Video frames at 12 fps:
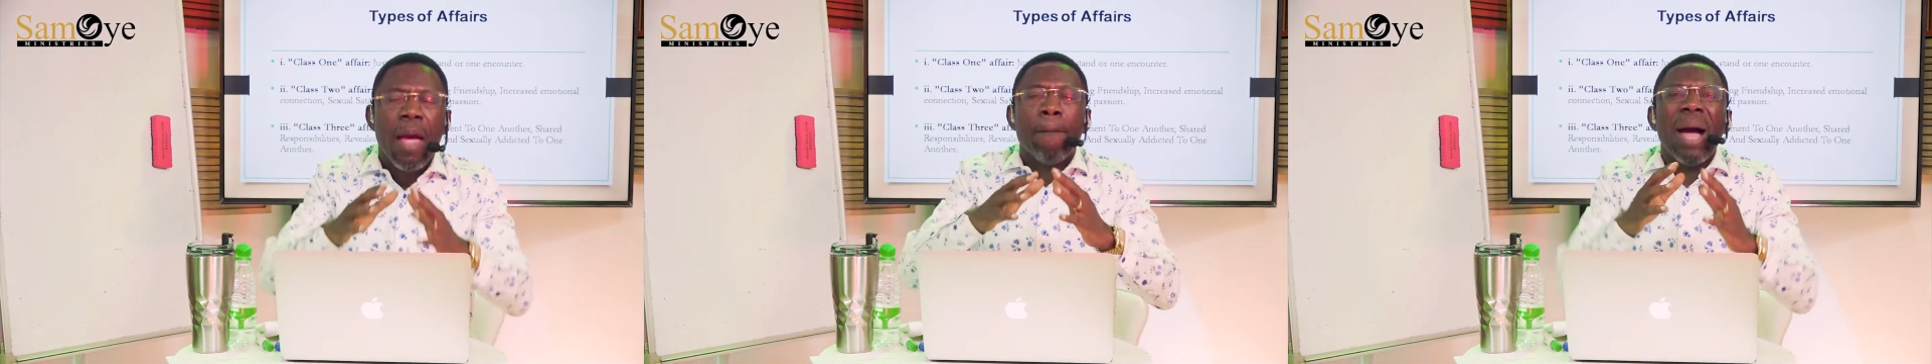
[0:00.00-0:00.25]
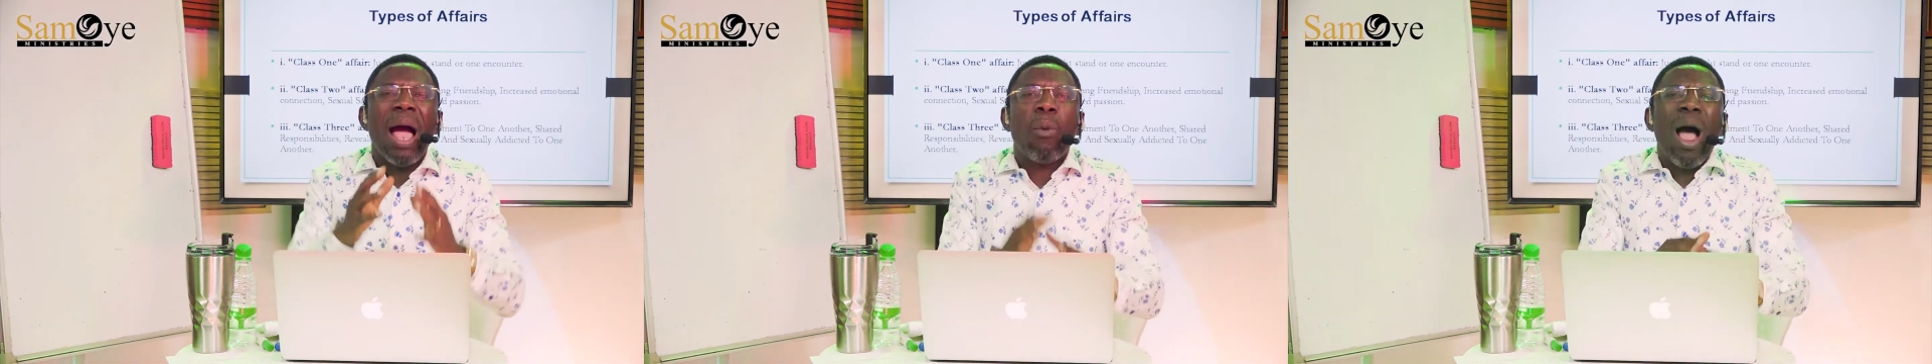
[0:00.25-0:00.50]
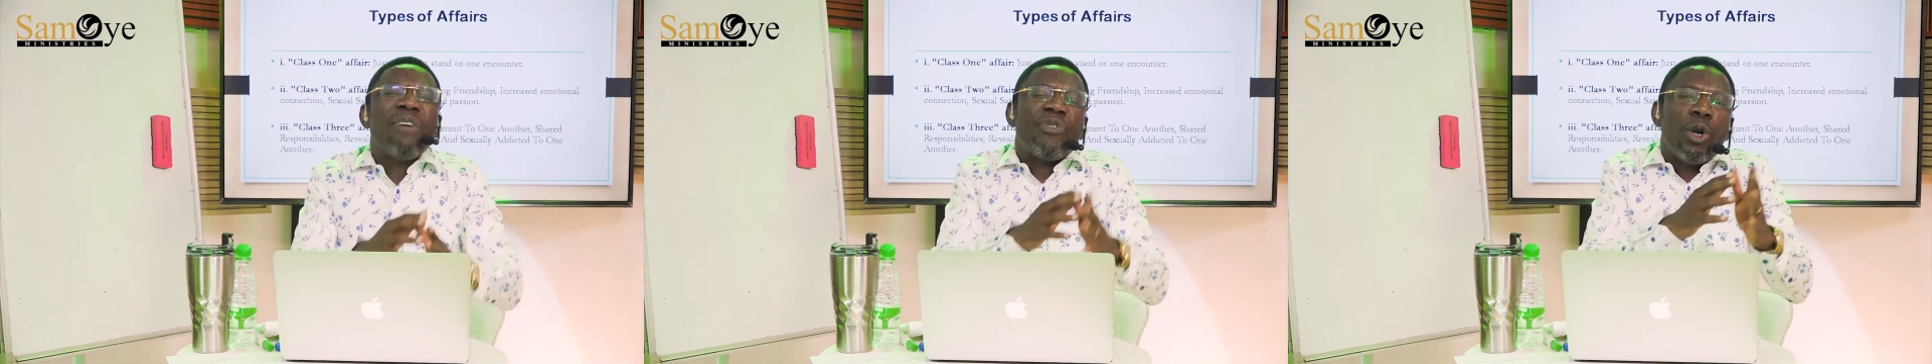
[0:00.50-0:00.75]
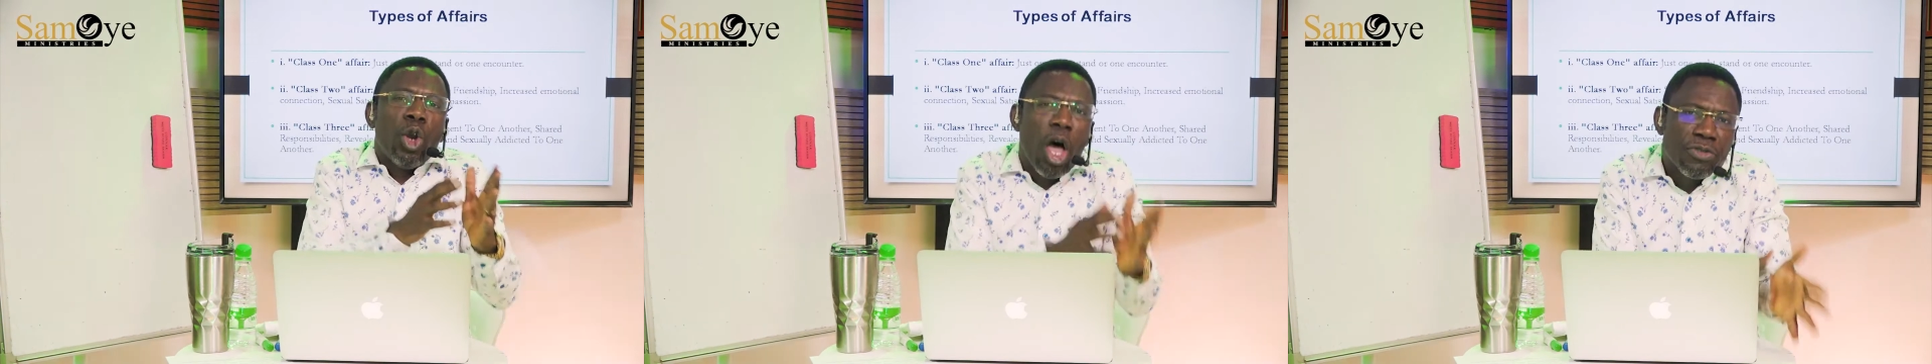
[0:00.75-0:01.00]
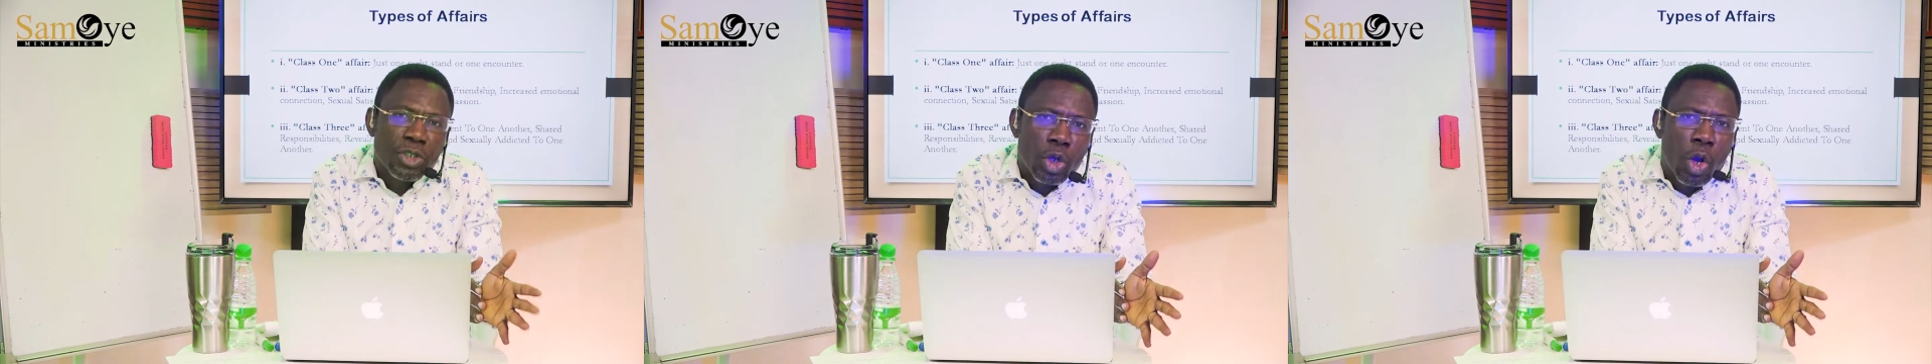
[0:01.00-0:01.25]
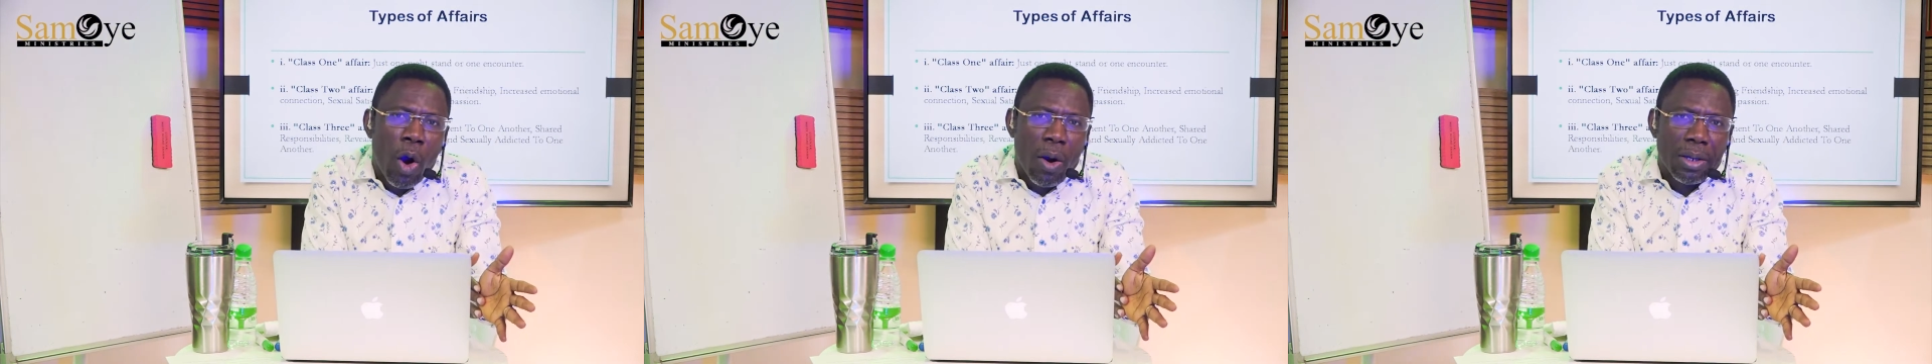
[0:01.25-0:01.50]
My wife loves
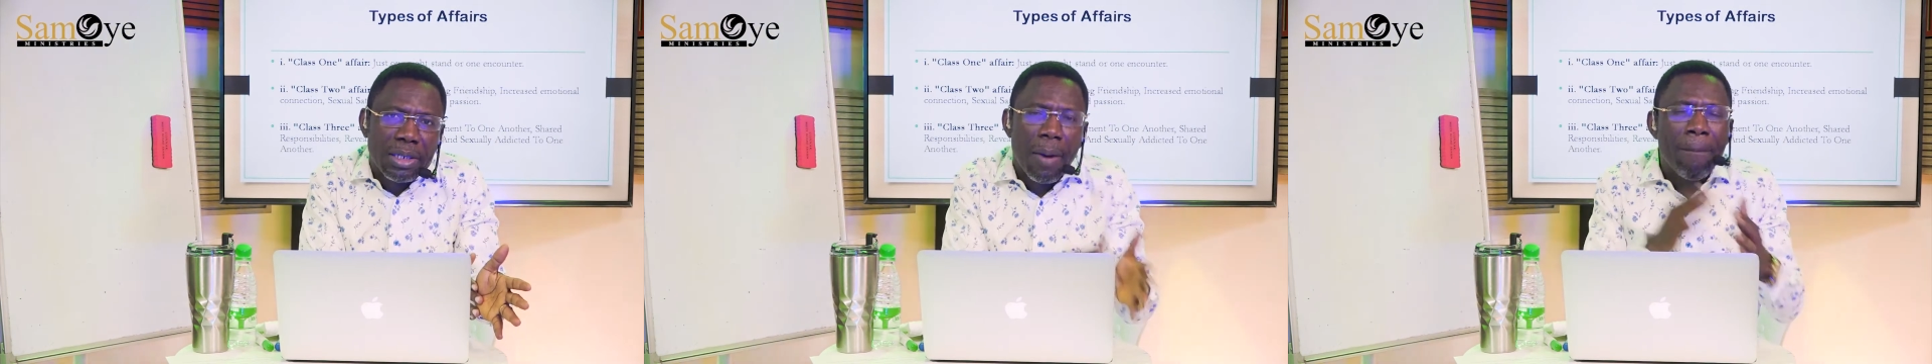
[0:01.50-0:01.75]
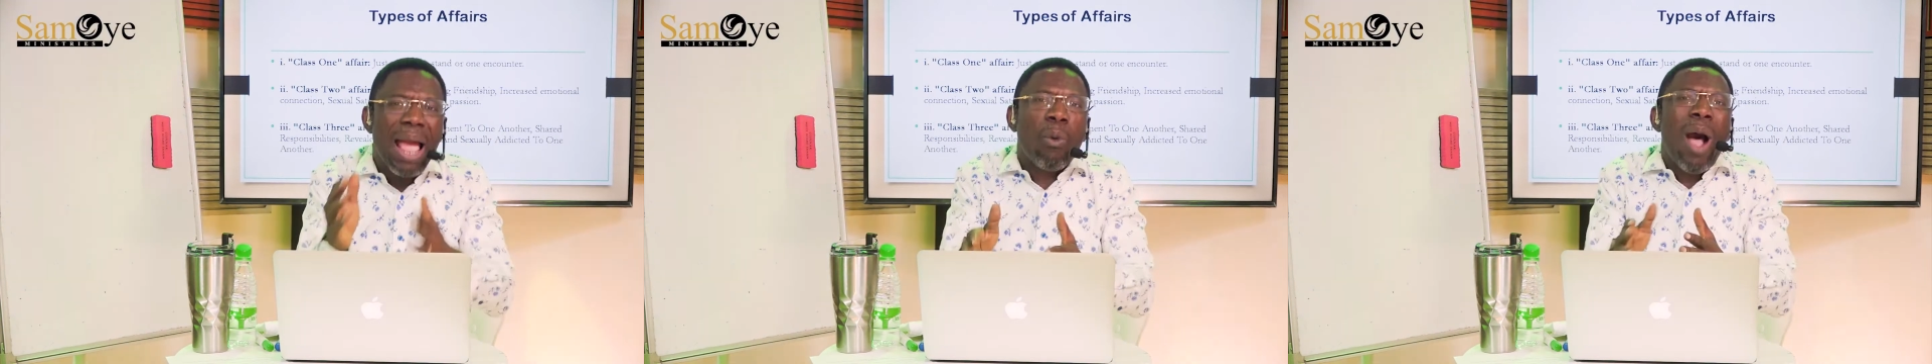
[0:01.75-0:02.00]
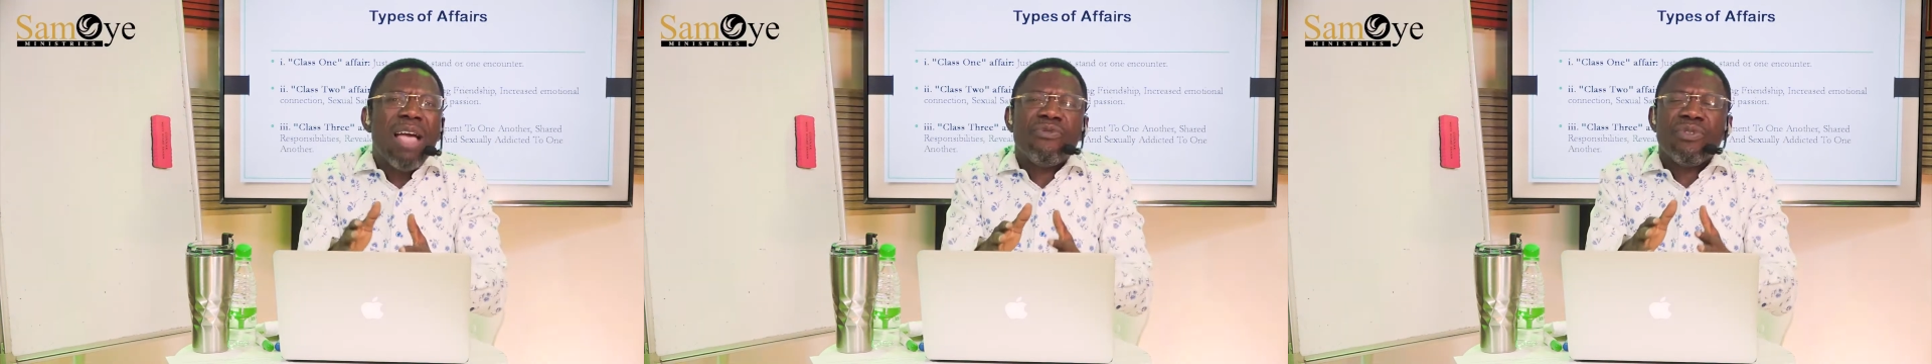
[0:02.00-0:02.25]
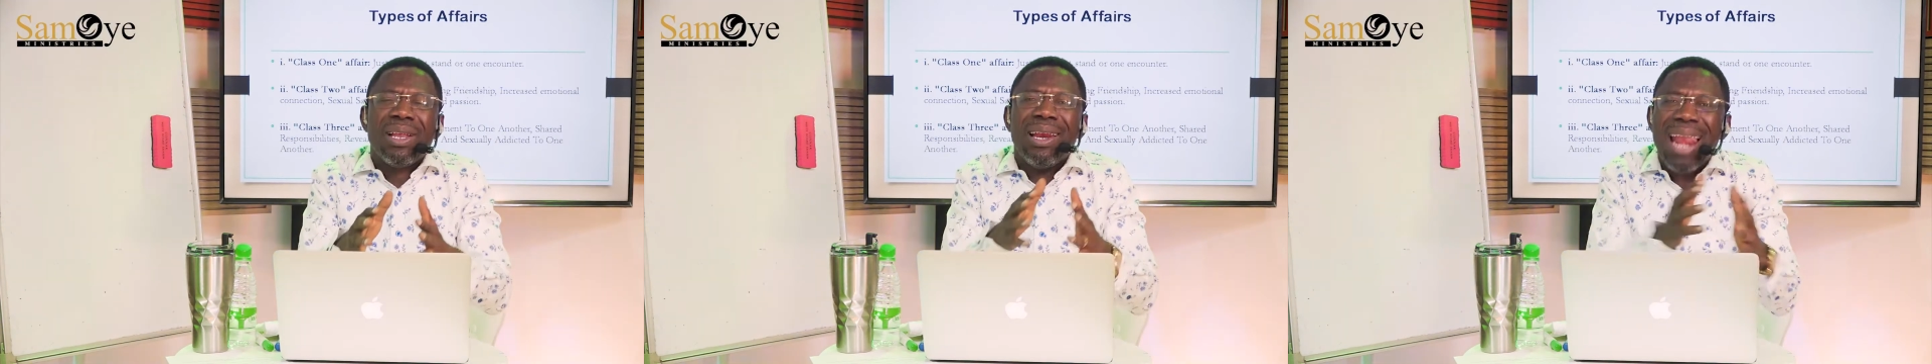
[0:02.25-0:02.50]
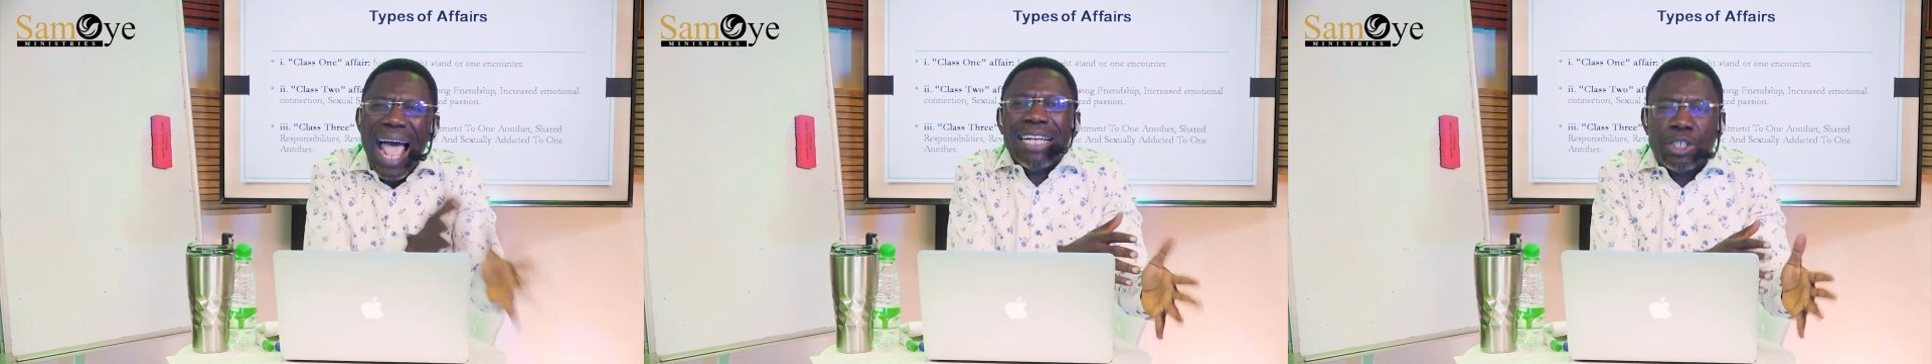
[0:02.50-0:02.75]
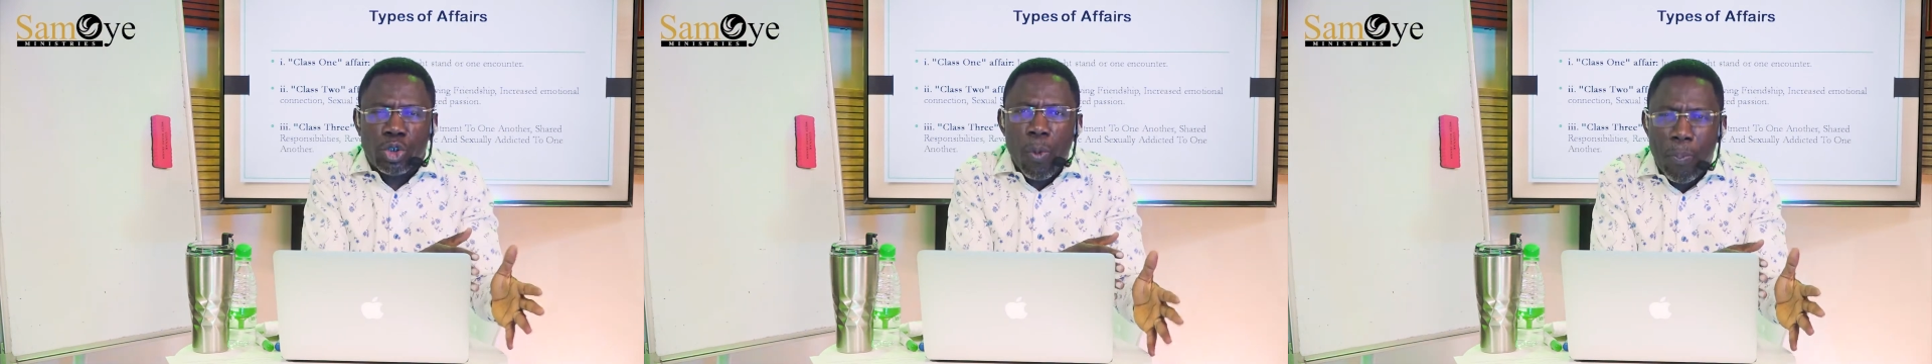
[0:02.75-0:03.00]
God. My wife
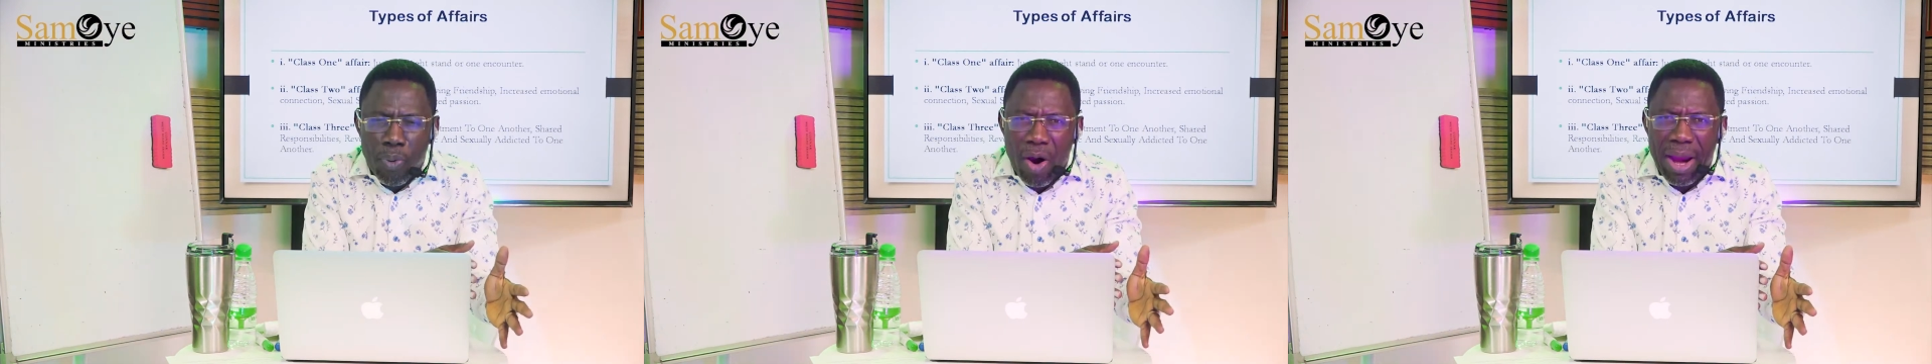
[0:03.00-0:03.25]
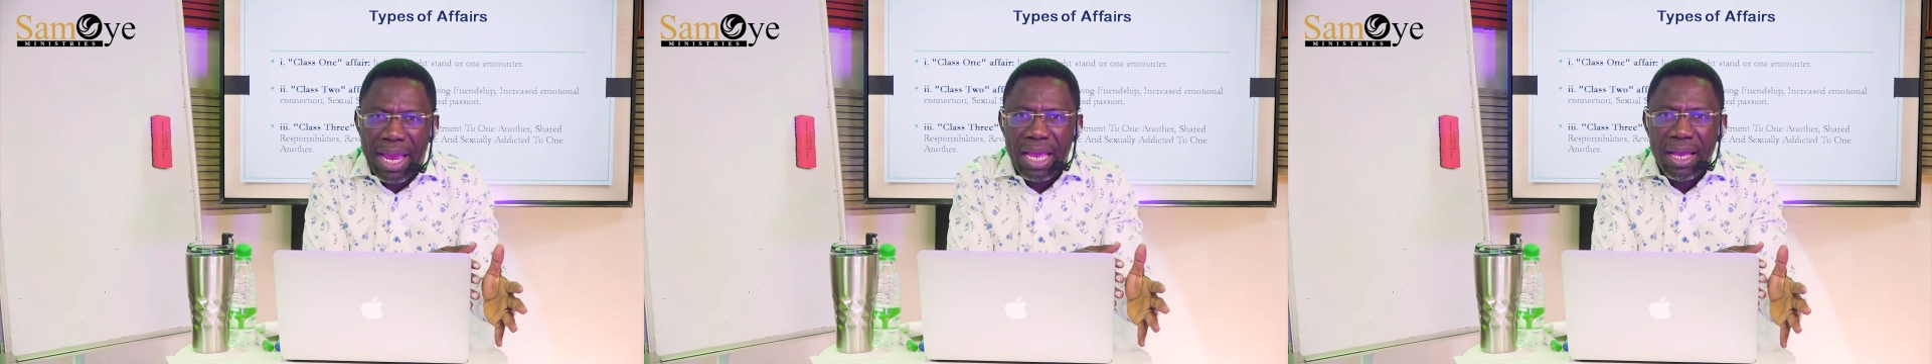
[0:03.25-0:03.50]
likes to pray.